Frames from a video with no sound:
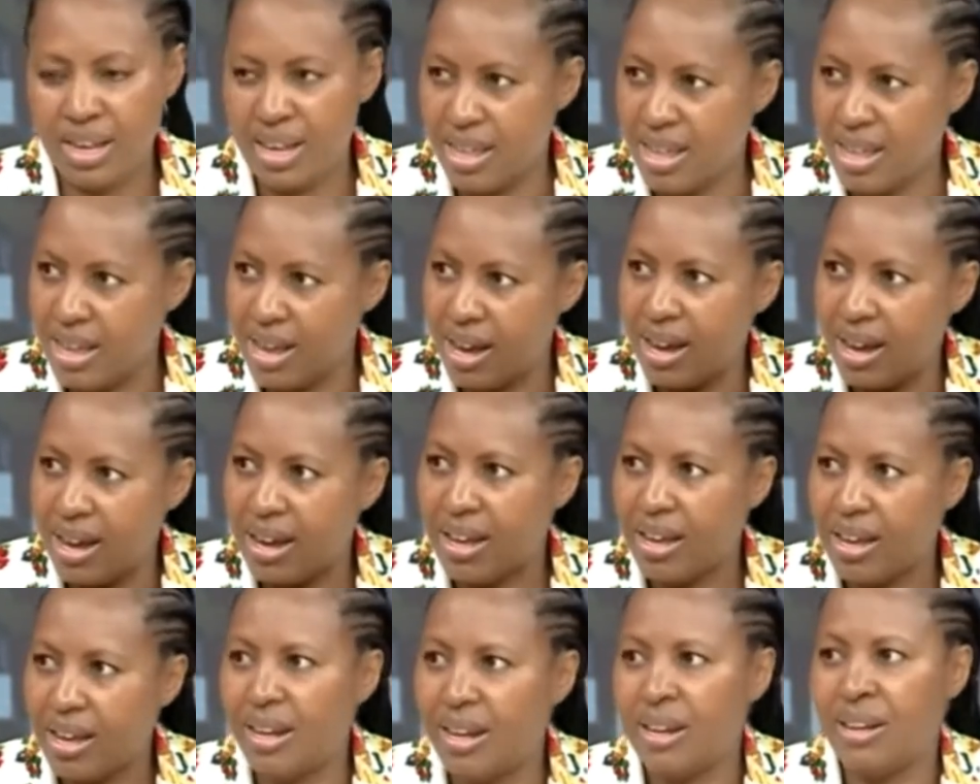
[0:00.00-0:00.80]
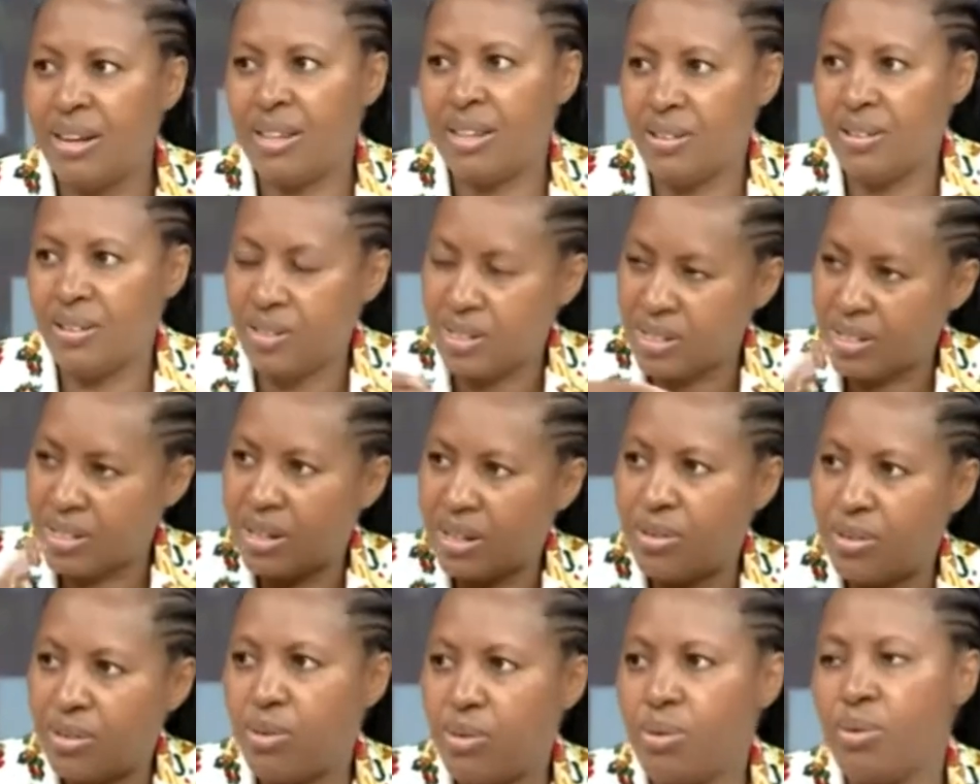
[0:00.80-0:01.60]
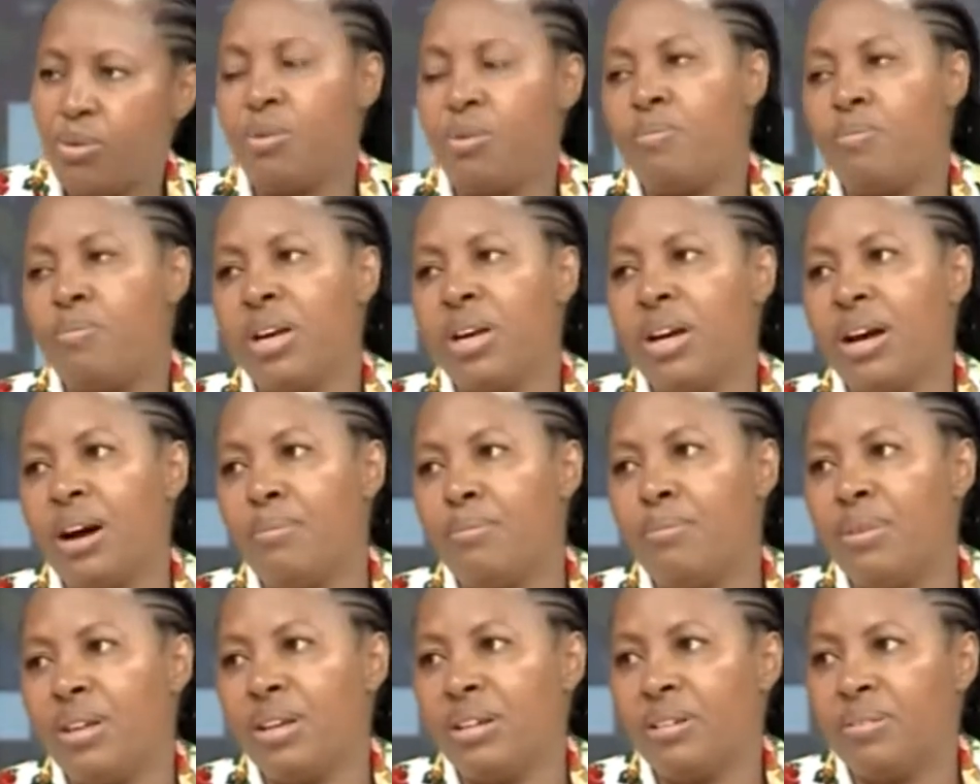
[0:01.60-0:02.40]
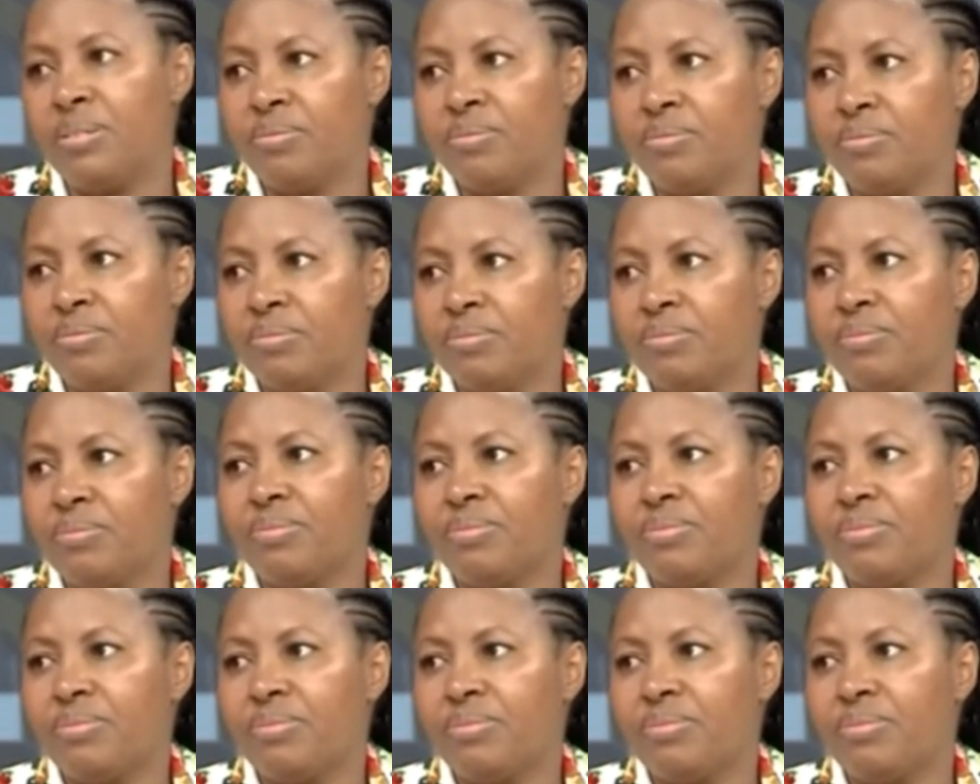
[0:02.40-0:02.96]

Kenya and those who will be coming. Yeah,